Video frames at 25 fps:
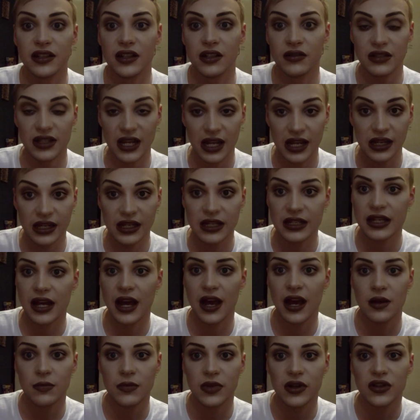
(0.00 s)
and, you know, take your
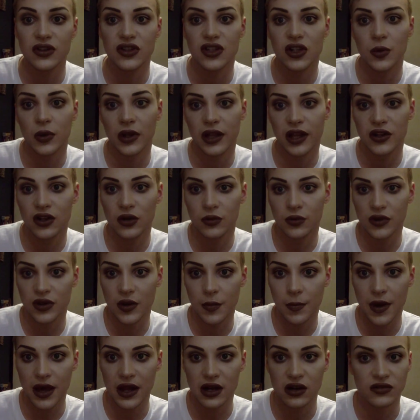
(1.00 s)
time, because you will end up with
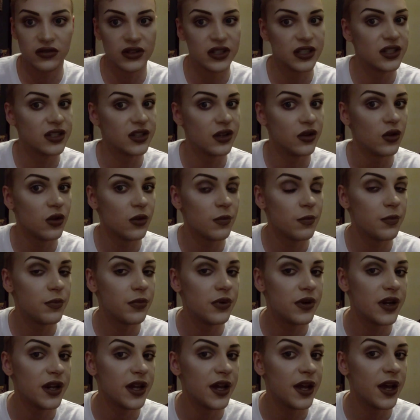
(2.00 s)
a better result.
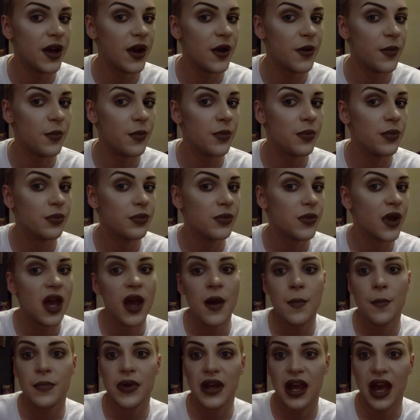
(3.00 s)
But
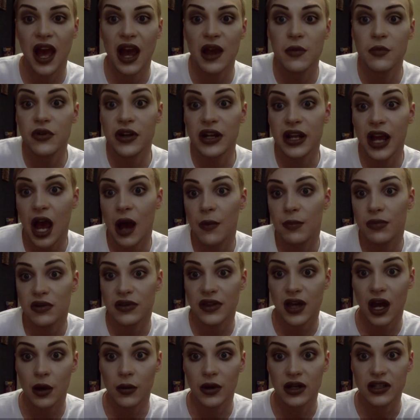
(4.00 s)
yeah, I'm pretty happy
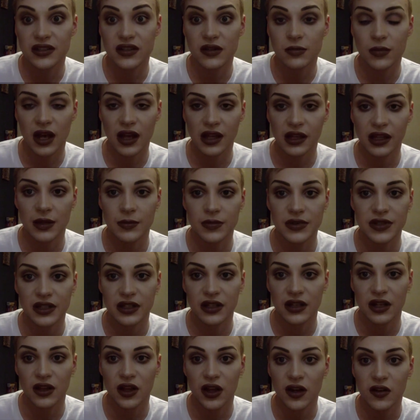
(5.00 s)
with how I do my lips,
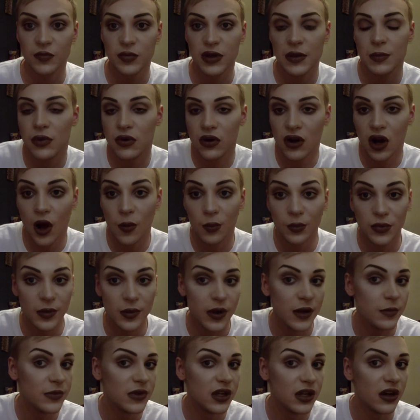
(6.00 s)
and a lot of people
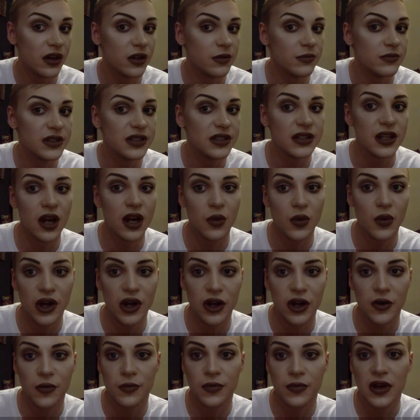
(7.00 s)
compliment me on them, so
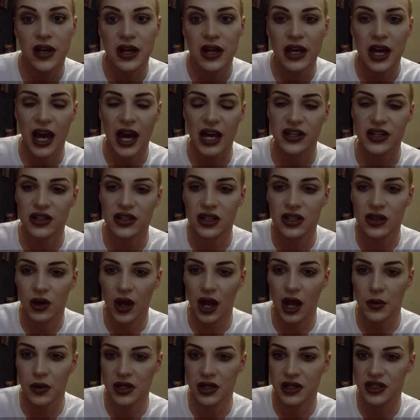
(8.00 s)
I just
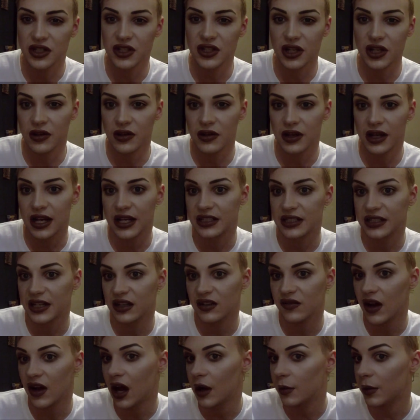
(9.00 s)
thought I wanted to show you guys
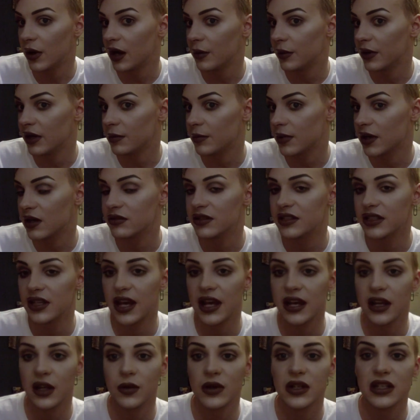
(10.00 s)
kind of how I went about it
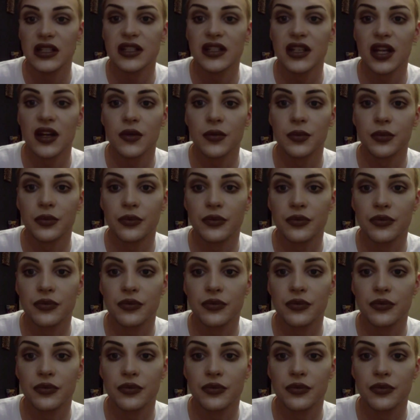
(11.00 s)
anyway, so.